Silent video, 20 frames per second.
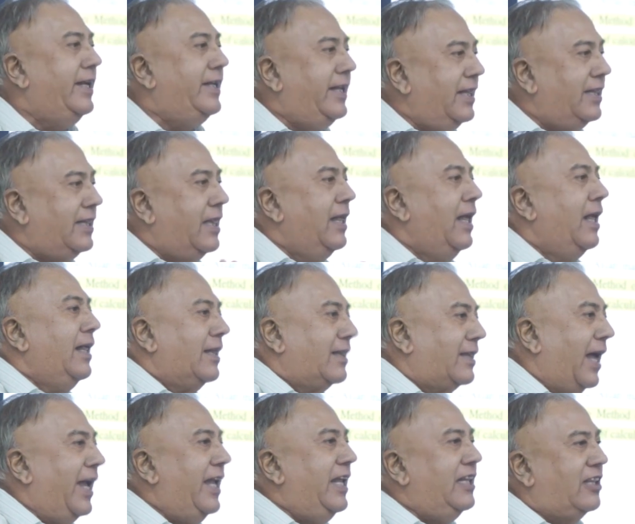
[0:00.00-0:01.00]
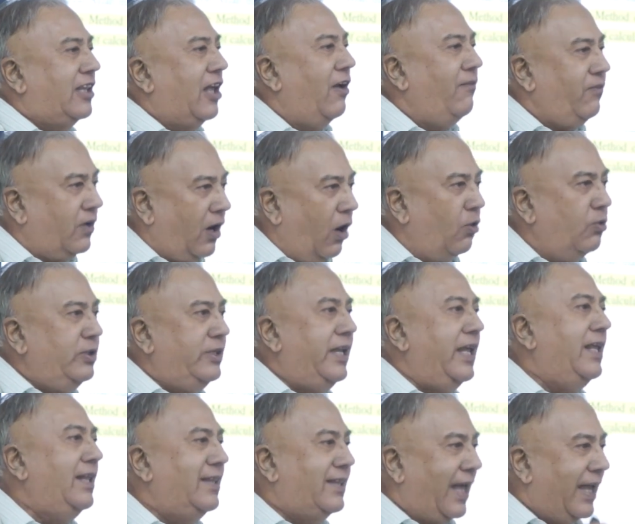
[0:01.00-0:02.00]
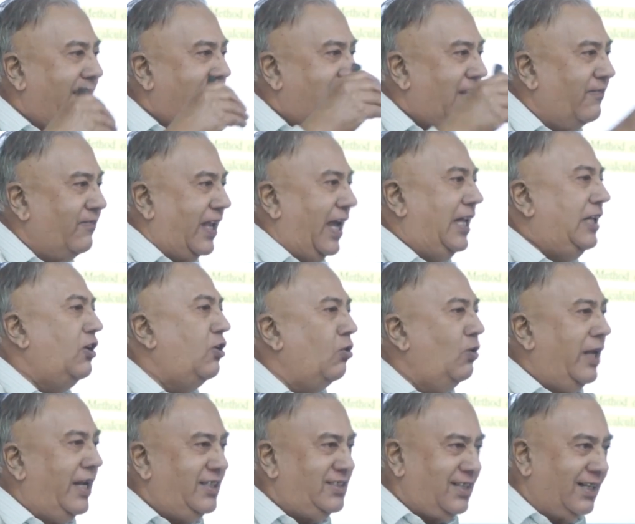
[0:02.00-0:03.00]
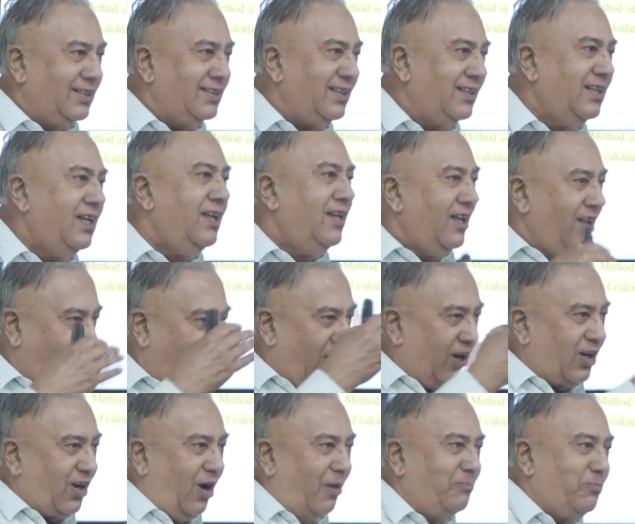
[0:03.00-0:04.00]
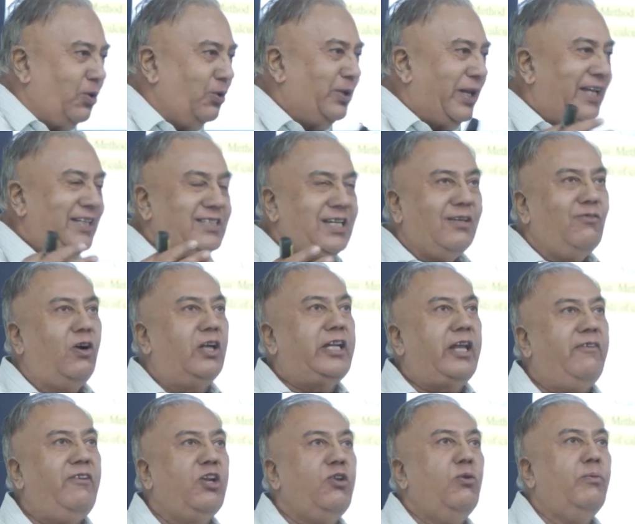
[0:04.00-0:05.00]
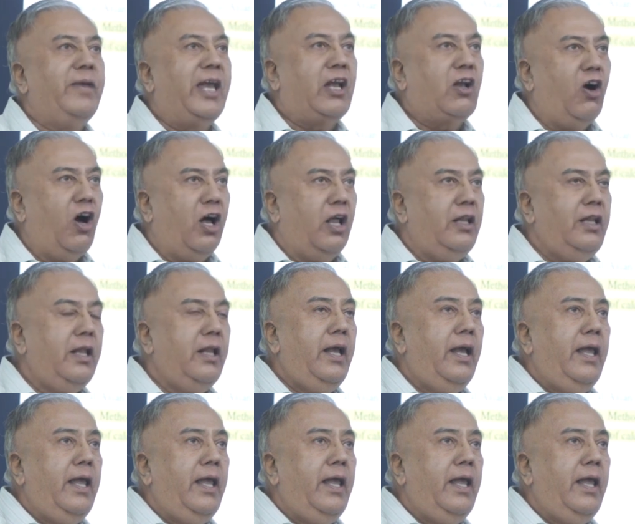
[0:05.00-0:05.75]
It is science of counting, science of calculation or computation, whatever you may call.